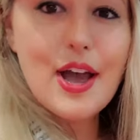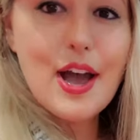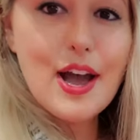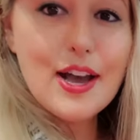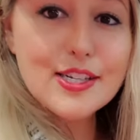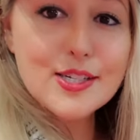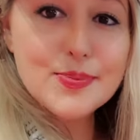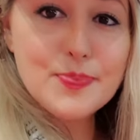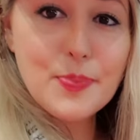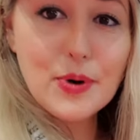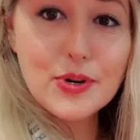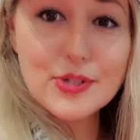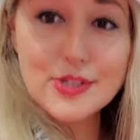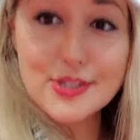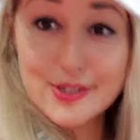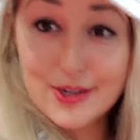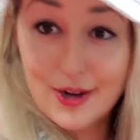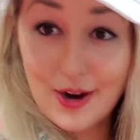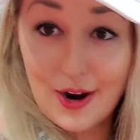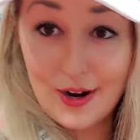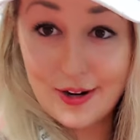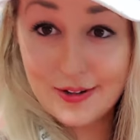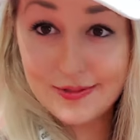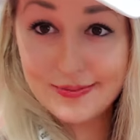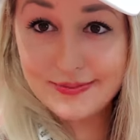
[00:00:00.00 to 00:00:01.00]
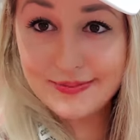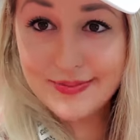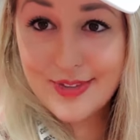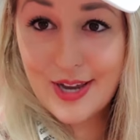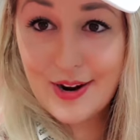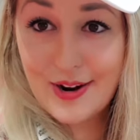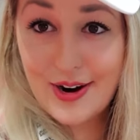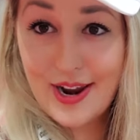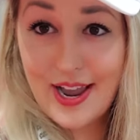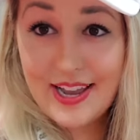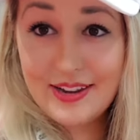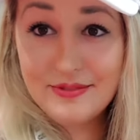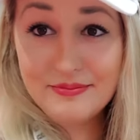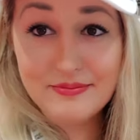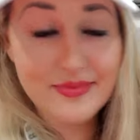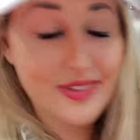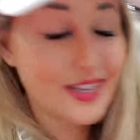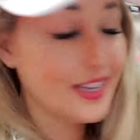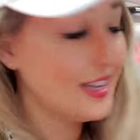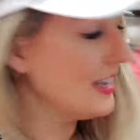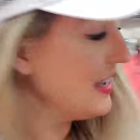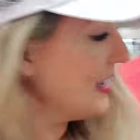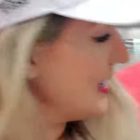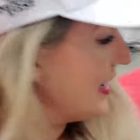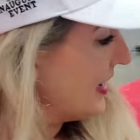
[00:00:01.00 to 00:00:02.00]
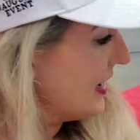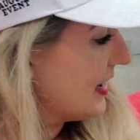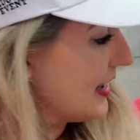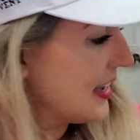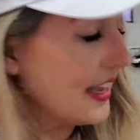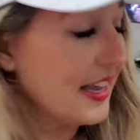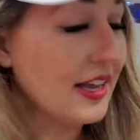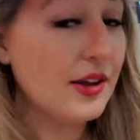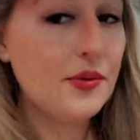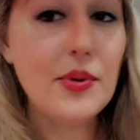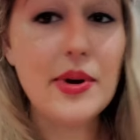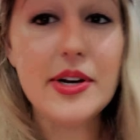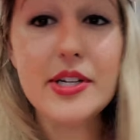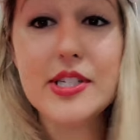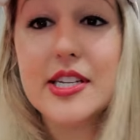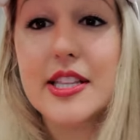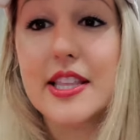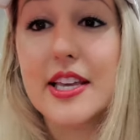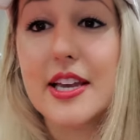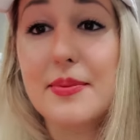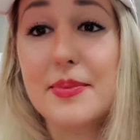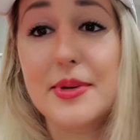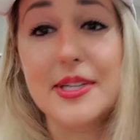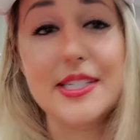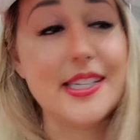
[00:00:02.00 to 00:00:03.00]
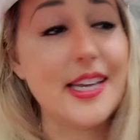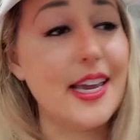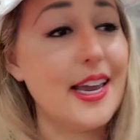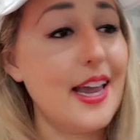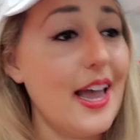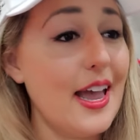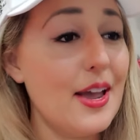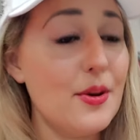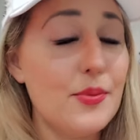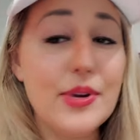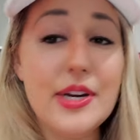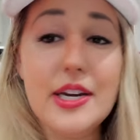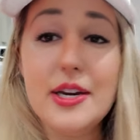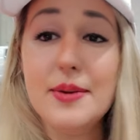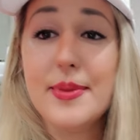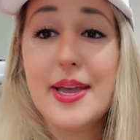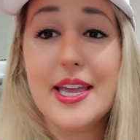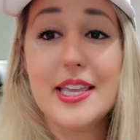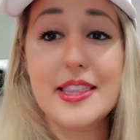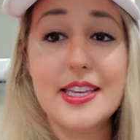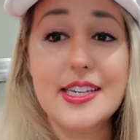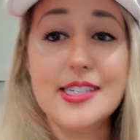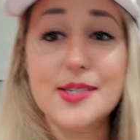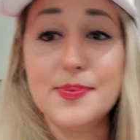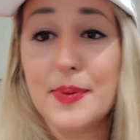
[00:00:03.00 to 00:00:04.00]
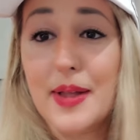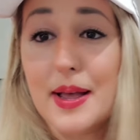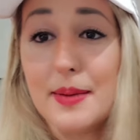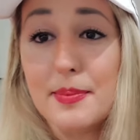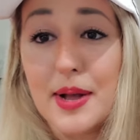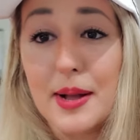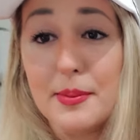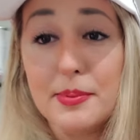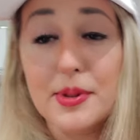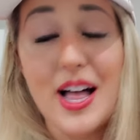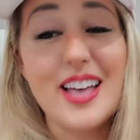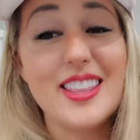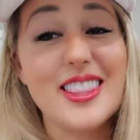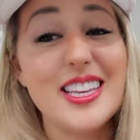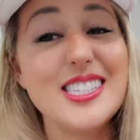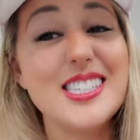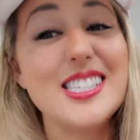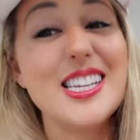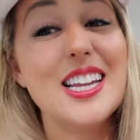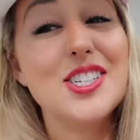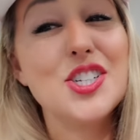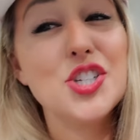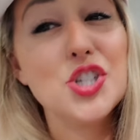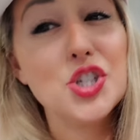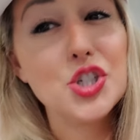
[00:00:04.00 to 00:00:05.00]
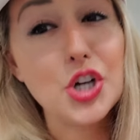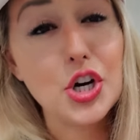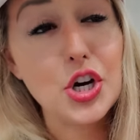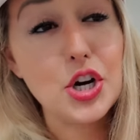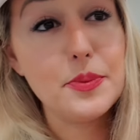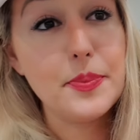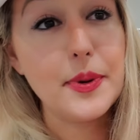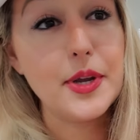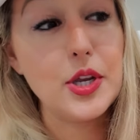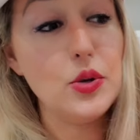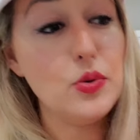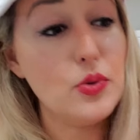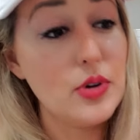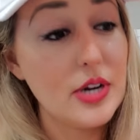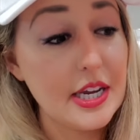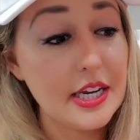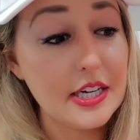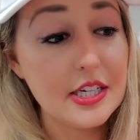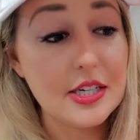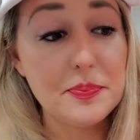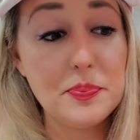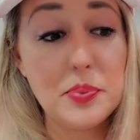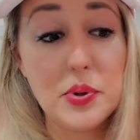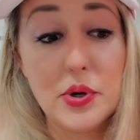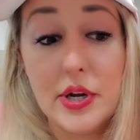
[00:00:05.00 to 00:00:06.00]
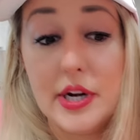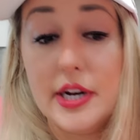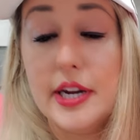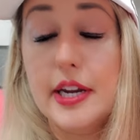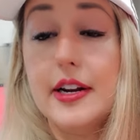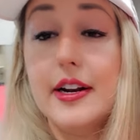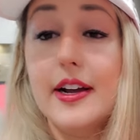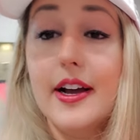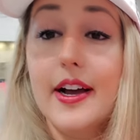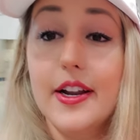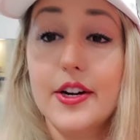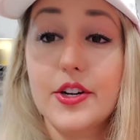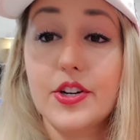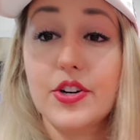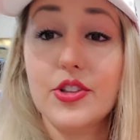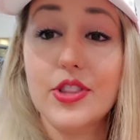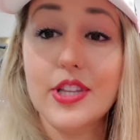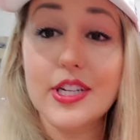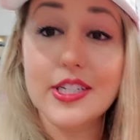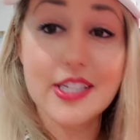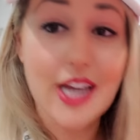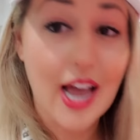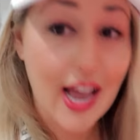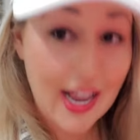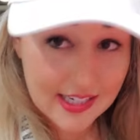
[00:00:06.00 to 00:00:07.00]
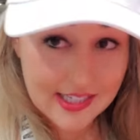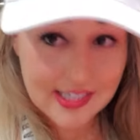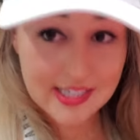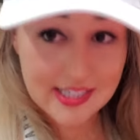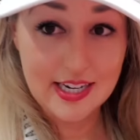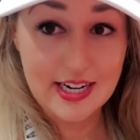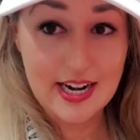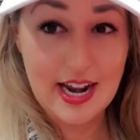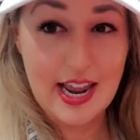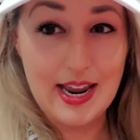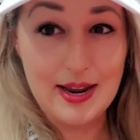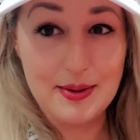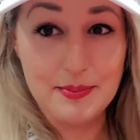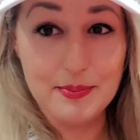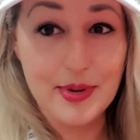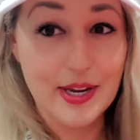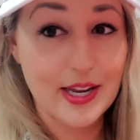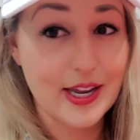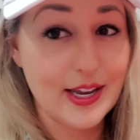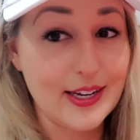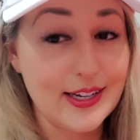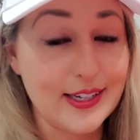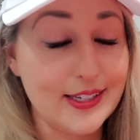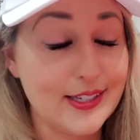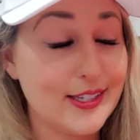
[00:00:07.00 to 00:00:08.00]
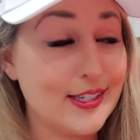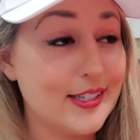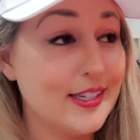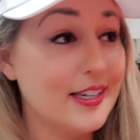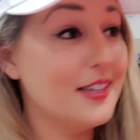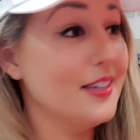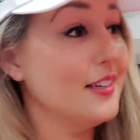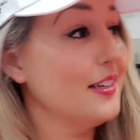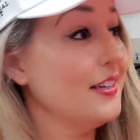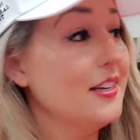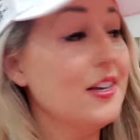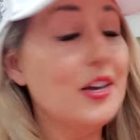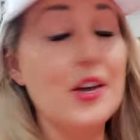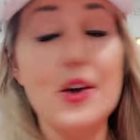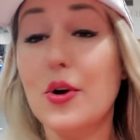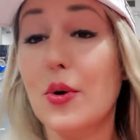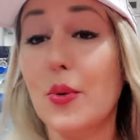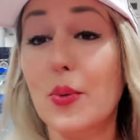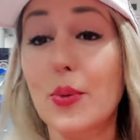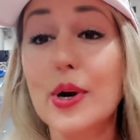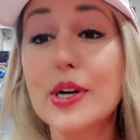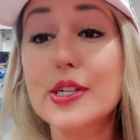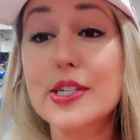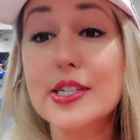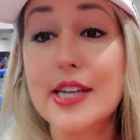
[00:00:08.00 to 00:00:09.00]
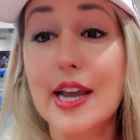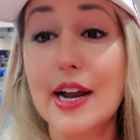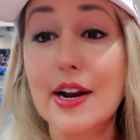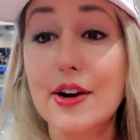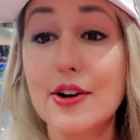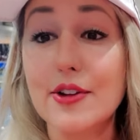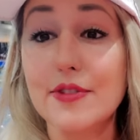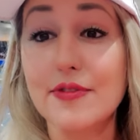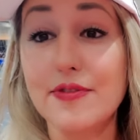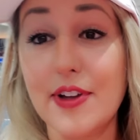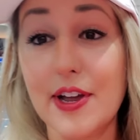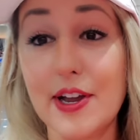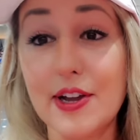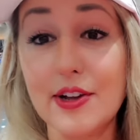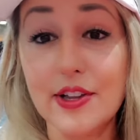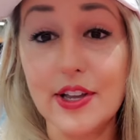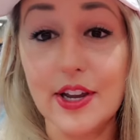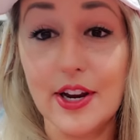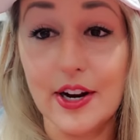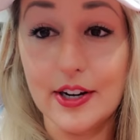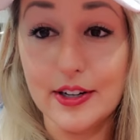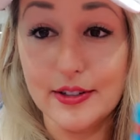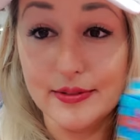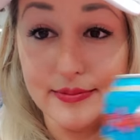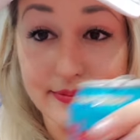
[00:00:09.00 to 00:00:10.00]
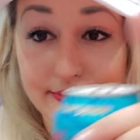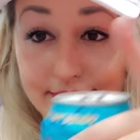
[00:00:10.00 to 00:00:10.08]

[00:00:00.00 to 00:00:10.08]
a sports car, all right? He went to them, he's like, hey, we need to make this, blah, blah, blah. They said, sure, but you need to put it under the Datsun name because we're scared of failure.